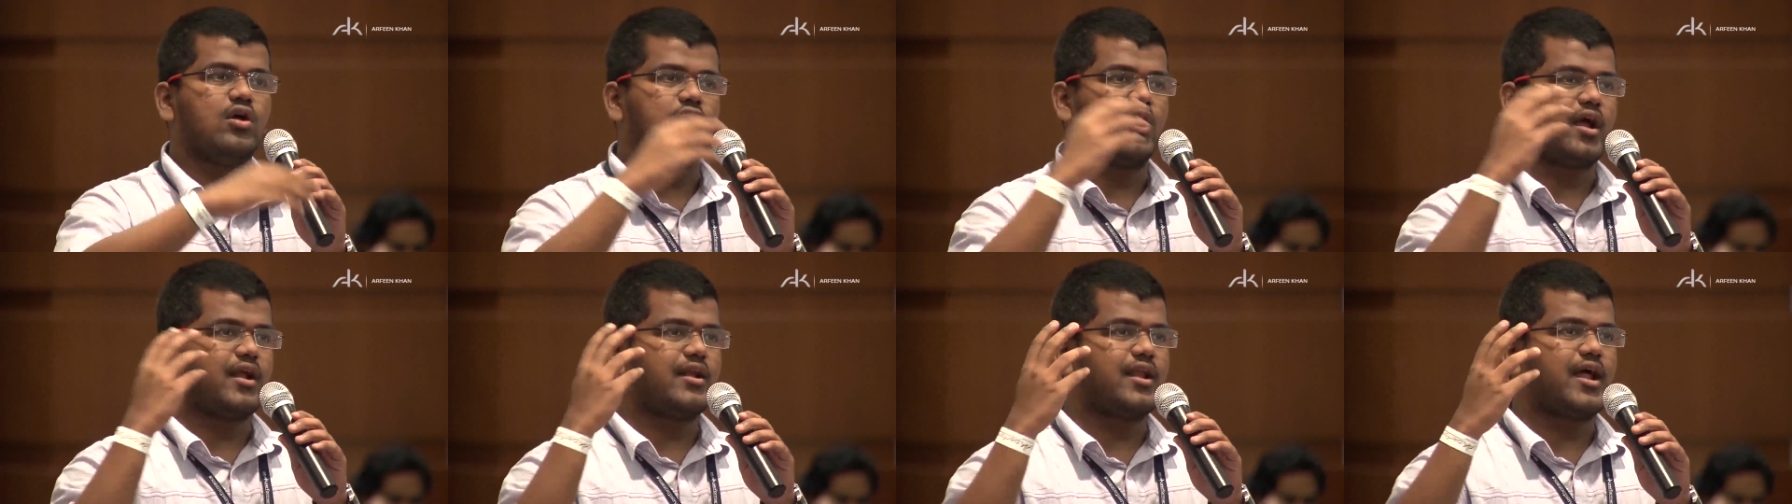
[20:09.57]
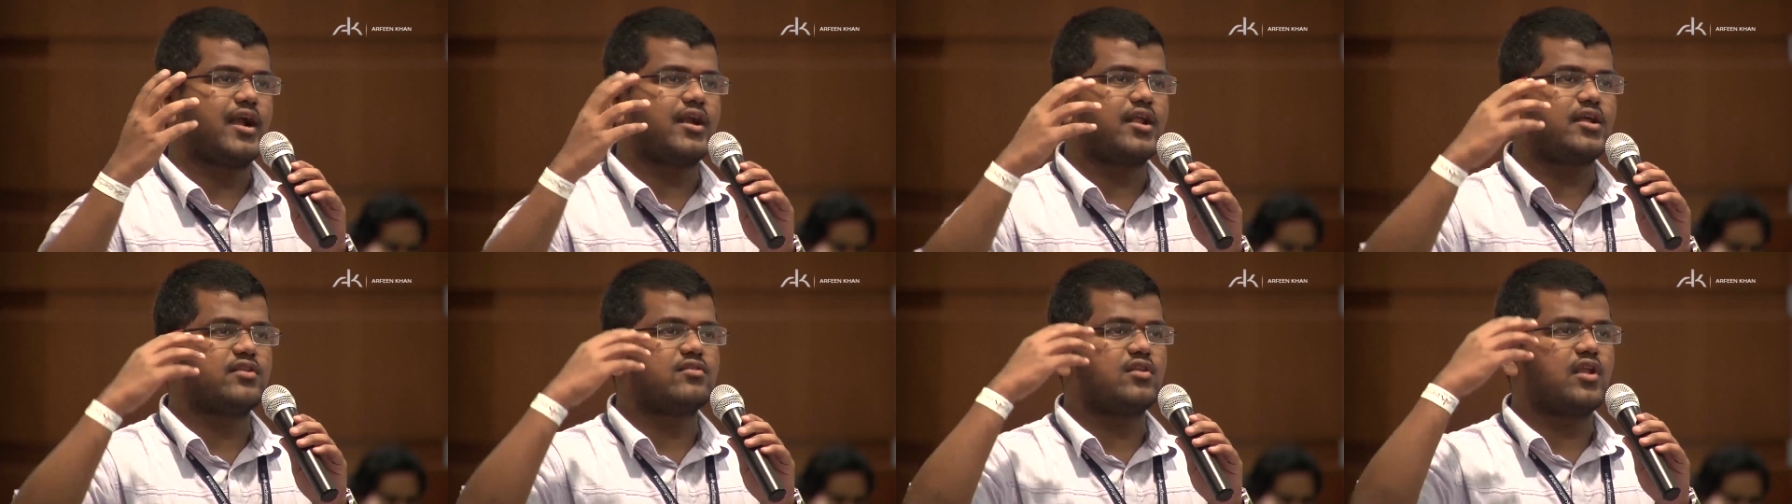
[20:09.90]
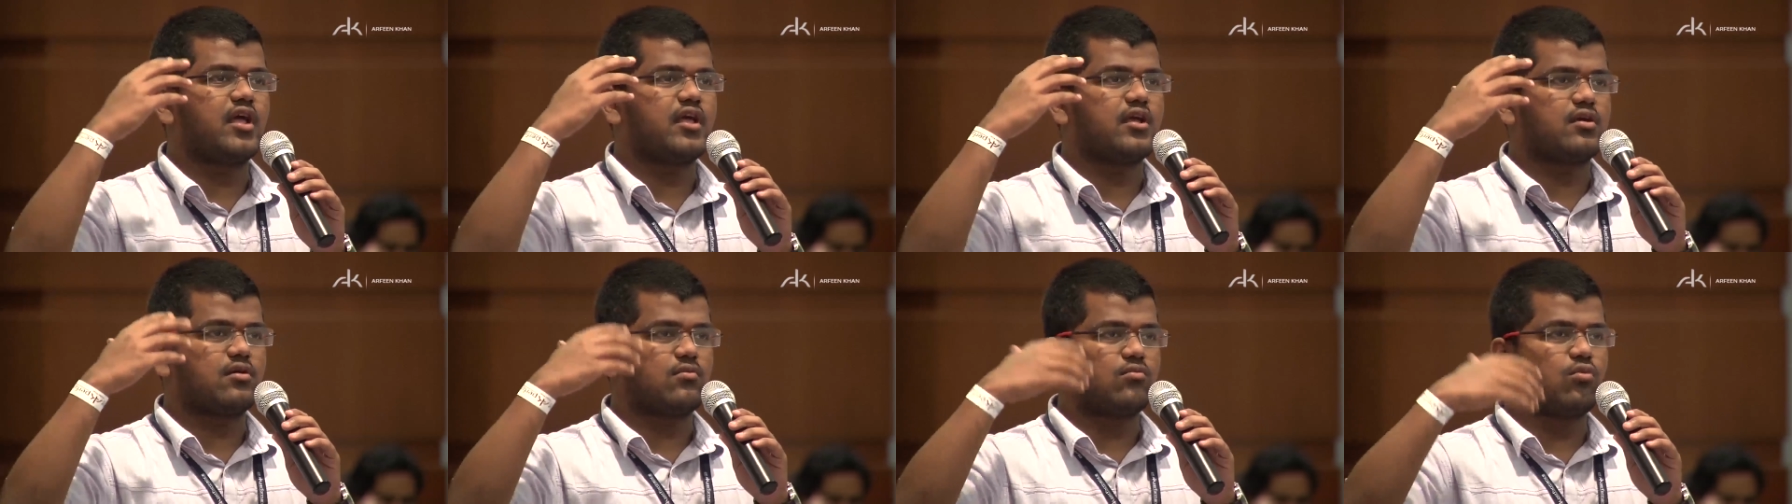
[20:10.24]
and that is
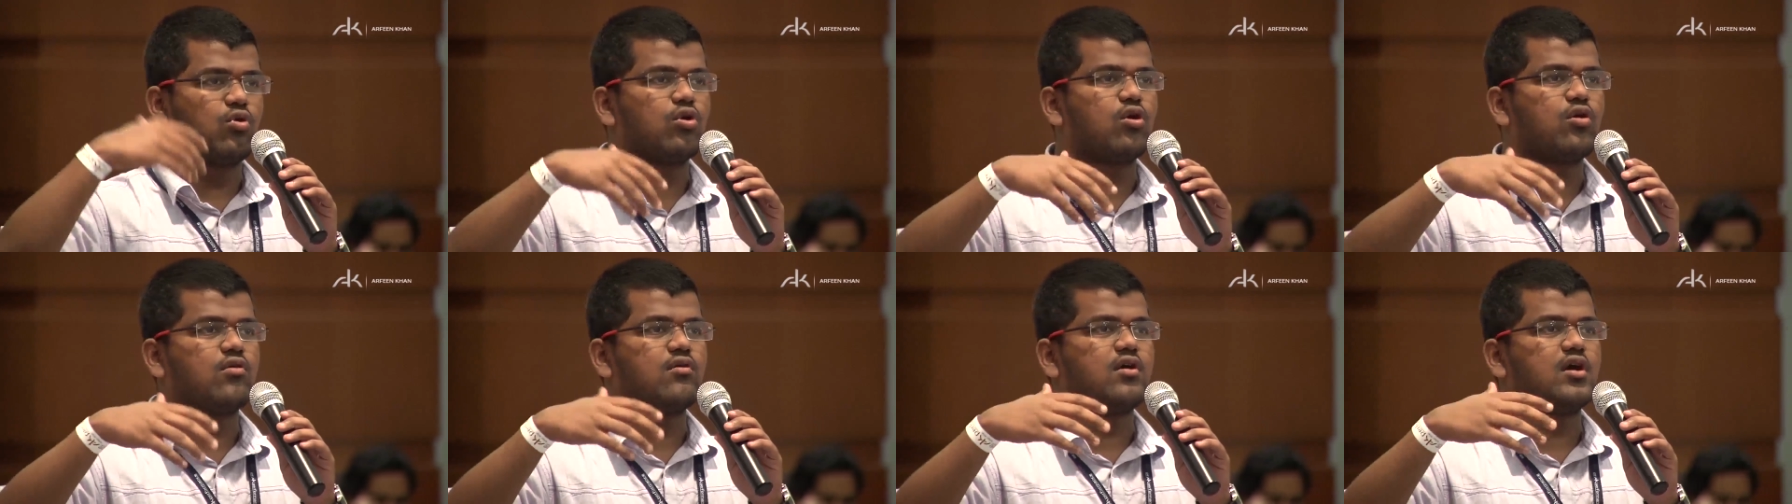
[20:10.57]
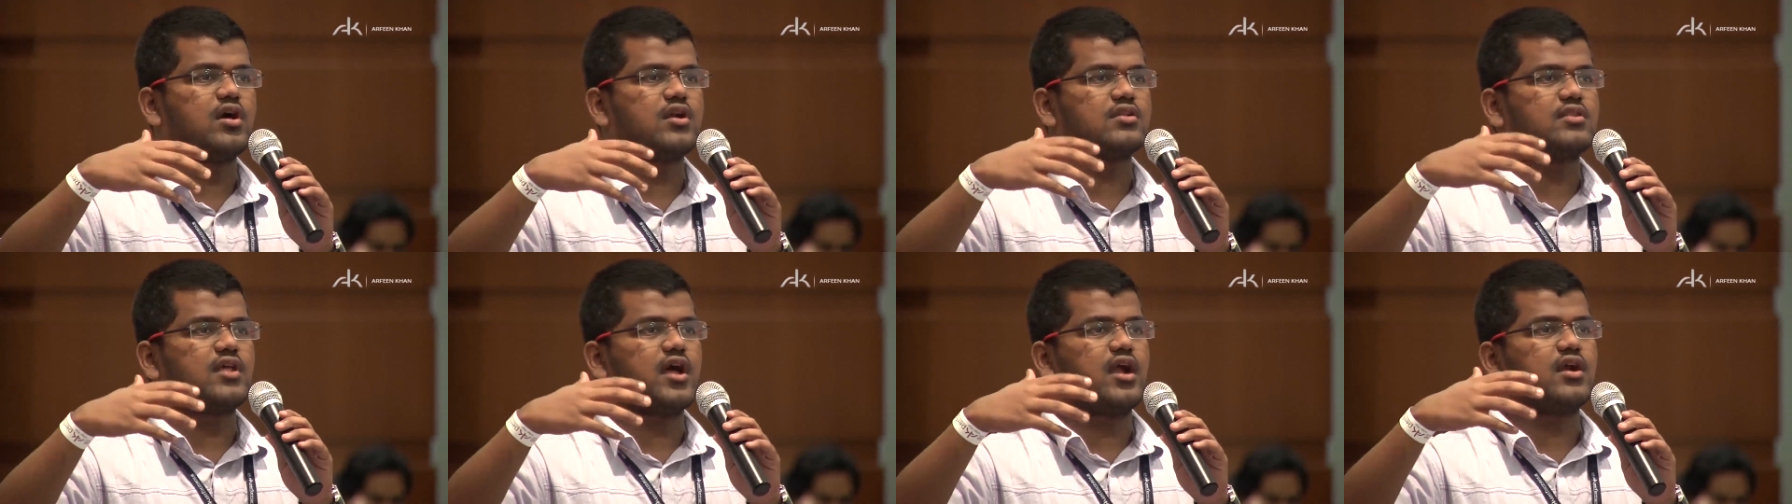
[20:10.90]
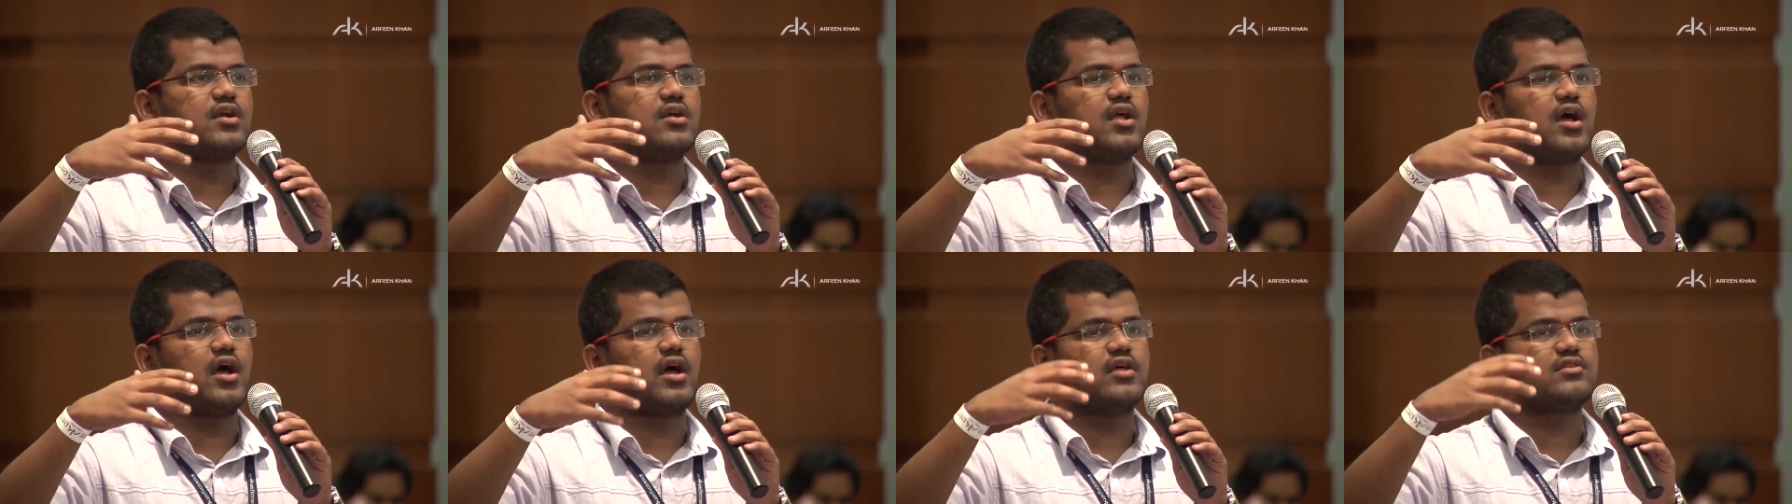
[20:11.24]
like moreover that
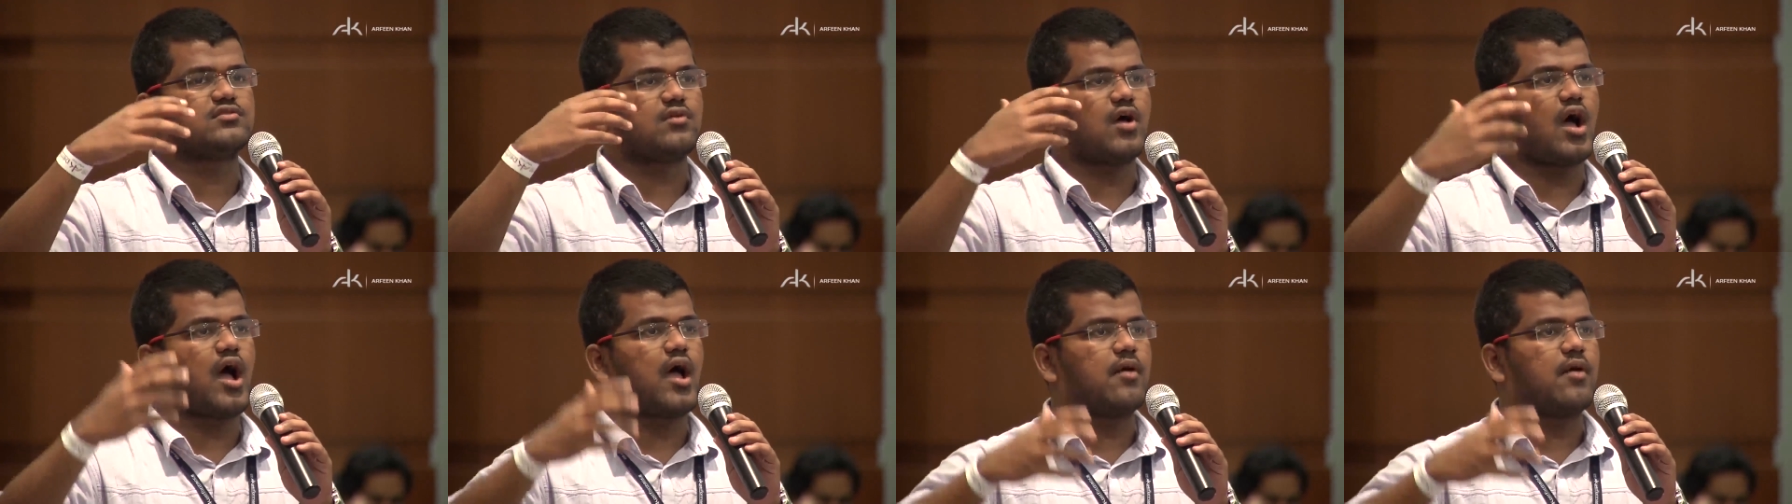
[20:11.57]
has.